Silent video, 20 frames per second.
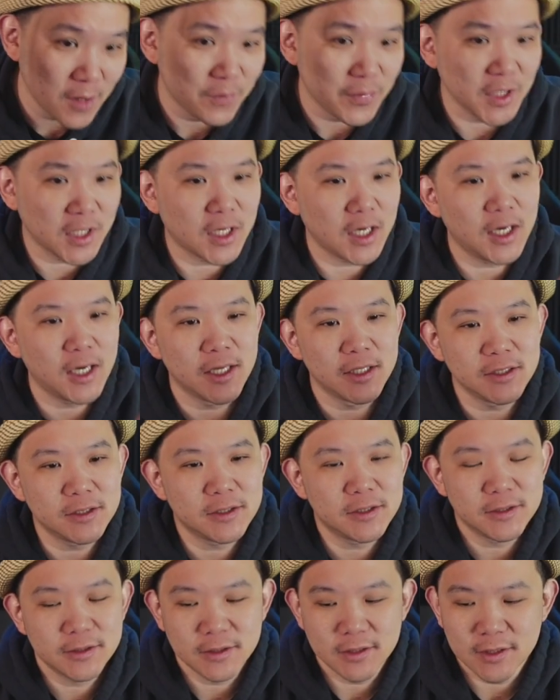
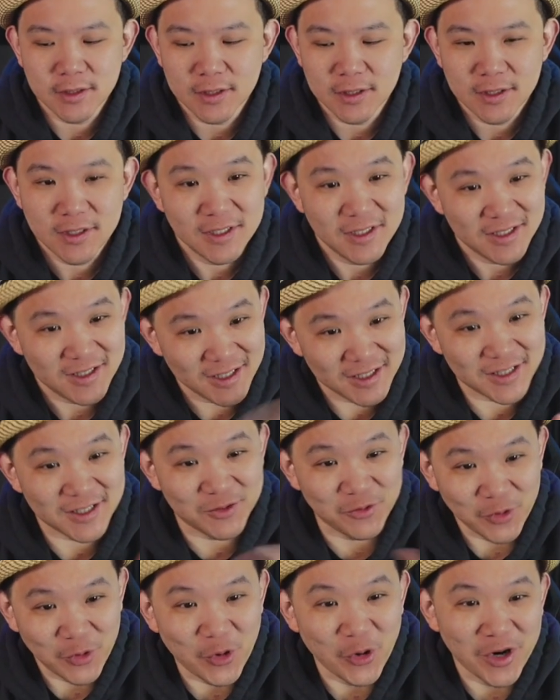because this
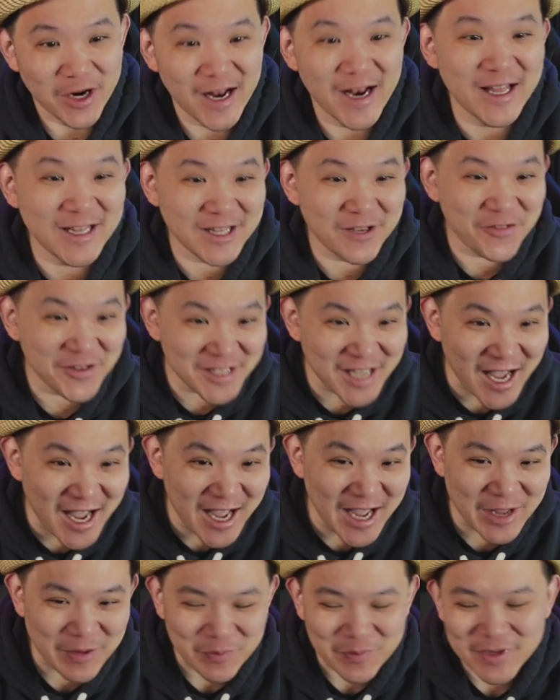is recorded at a different
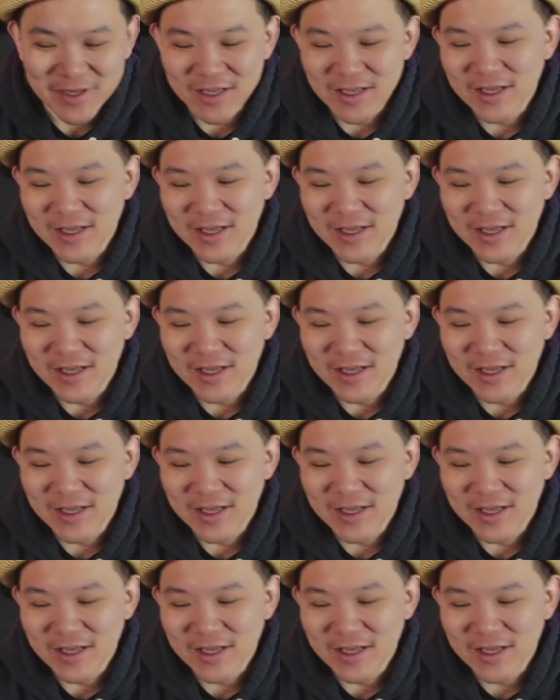time.